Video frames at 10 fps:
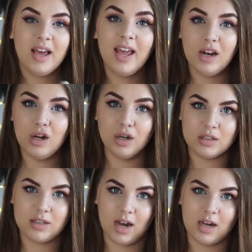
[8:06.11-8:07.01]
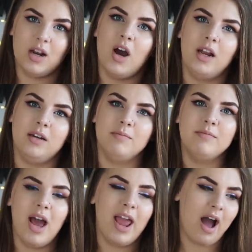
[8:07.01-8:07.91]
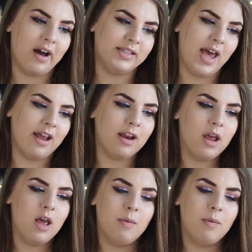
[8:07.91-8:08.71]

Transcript: it looks like a 9, 8 out of 10.